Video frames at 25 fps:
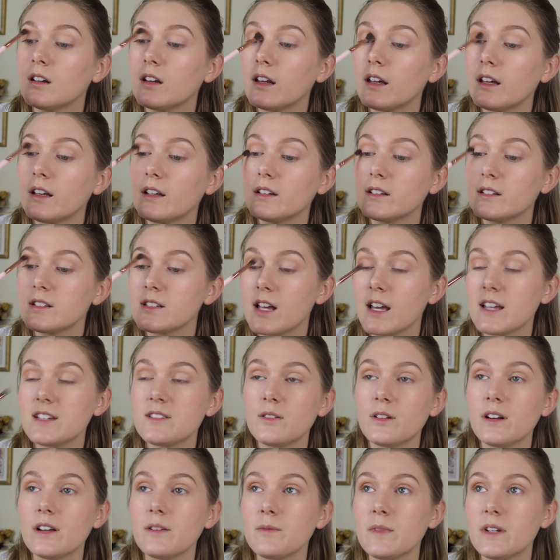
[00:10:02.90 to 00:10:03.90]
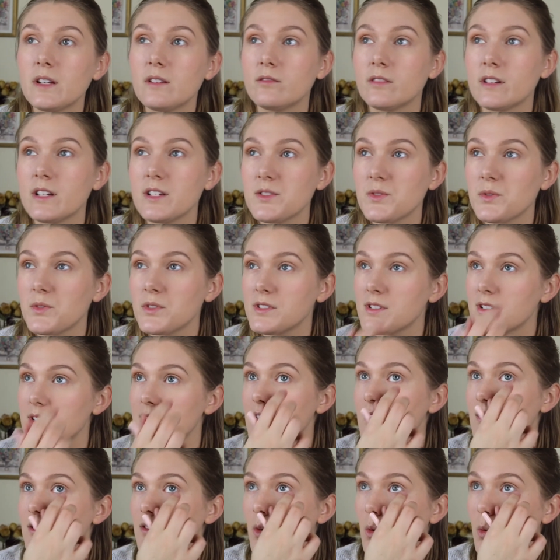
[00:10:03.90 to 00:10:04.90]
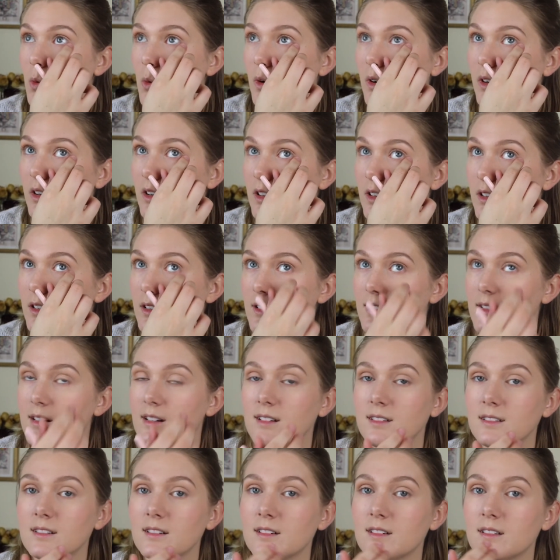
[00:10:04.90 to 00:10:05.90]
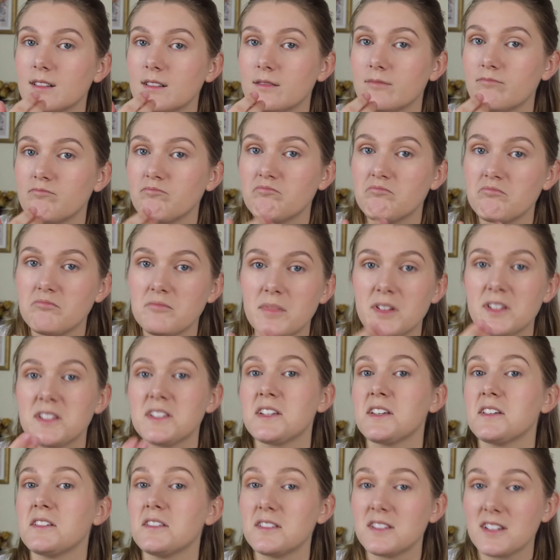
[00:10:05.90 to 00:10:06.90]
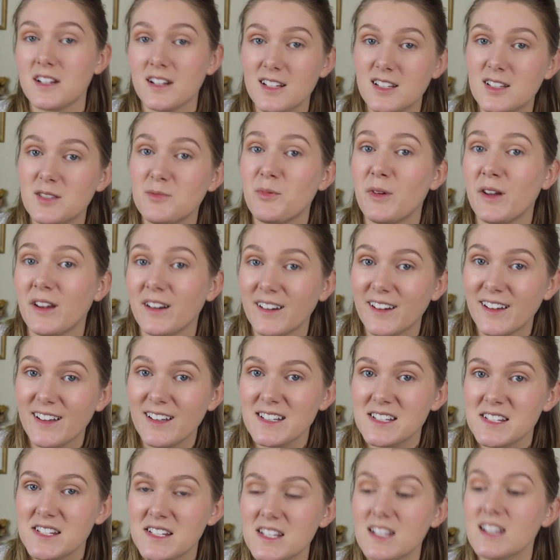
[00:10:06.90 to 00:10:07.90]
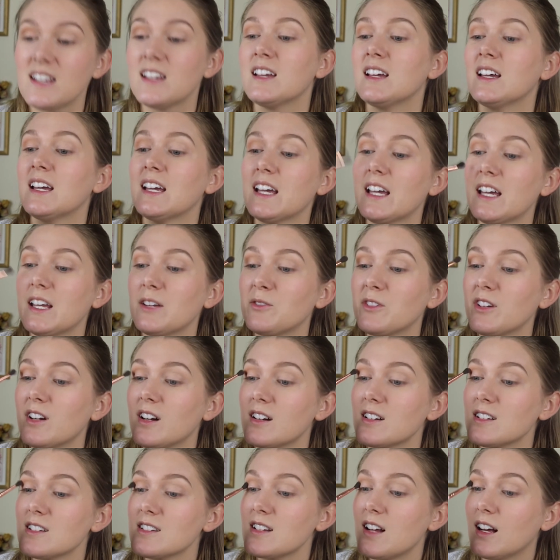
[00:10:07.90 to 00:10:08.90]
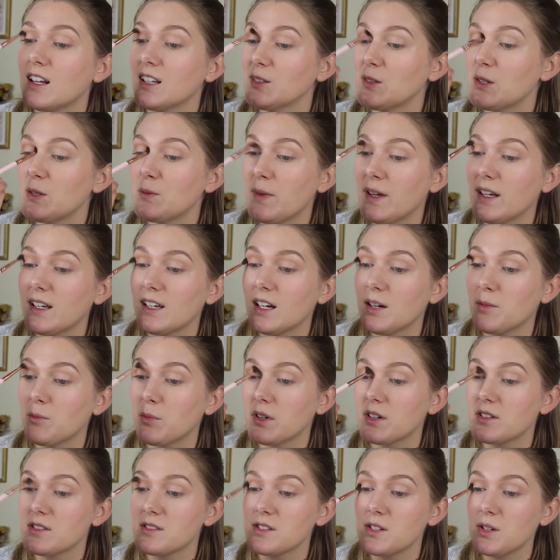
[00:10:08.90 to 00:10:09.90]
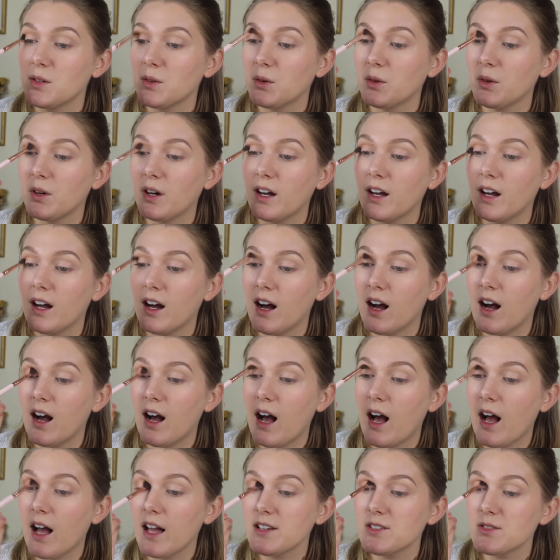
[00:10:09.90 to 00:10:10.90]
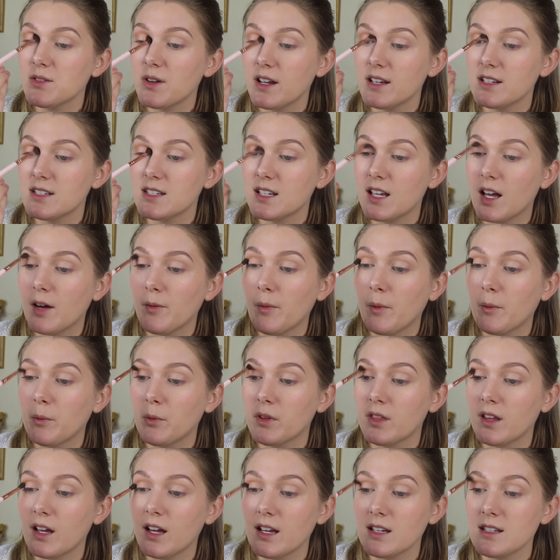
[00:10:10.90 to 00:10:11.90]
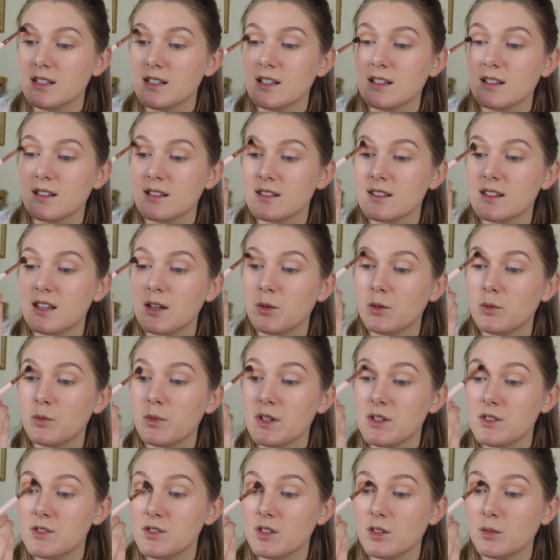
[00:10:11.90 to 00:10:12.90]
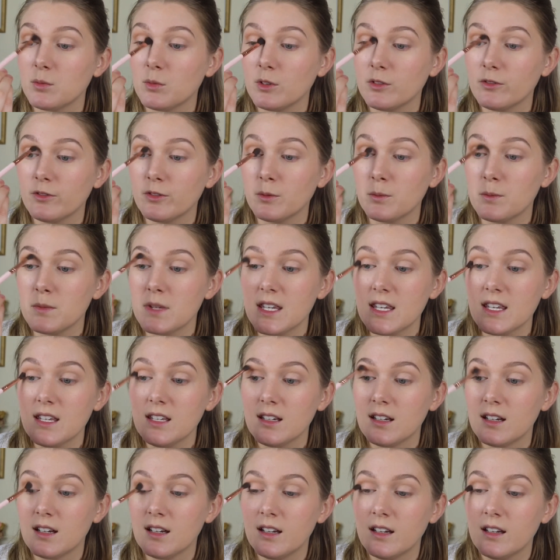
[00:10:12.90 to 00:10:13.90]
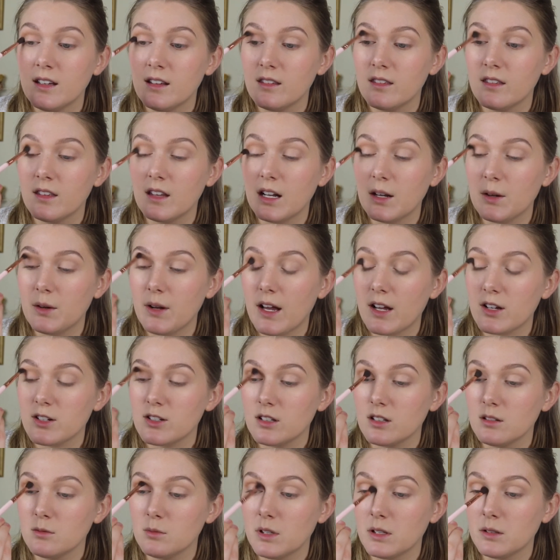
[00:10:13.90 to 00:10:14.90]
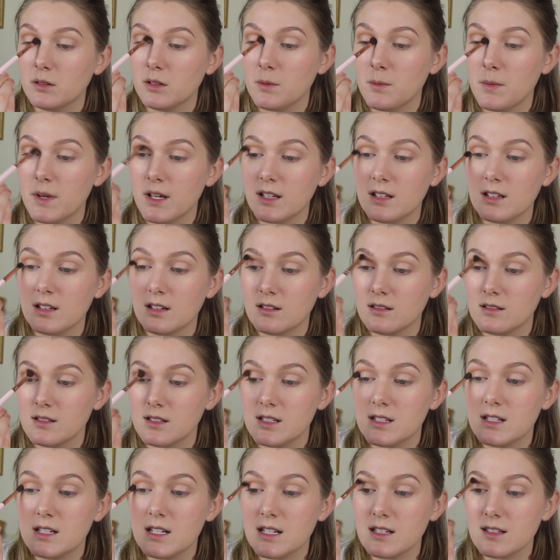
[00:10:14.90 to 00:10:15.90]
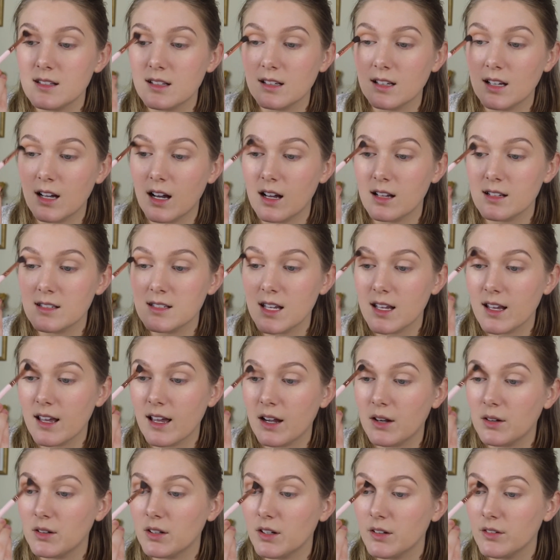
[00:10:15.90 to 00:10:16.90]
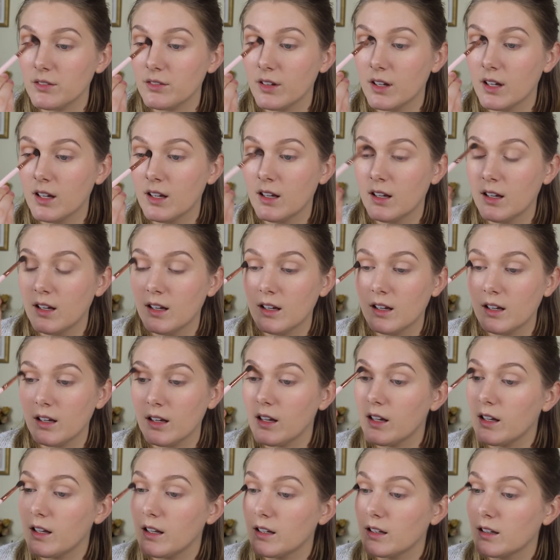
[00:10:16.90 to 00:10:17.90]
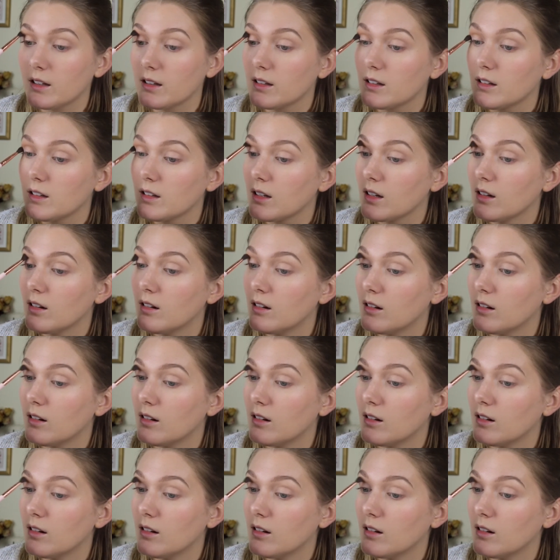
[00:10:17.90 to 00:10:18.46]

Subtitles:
and I don't have many resources or skills and experience in regards to Halloween makeup, so I tried to come up with ideas that would be suitable for me, that I would actually be able to make decent content out of. And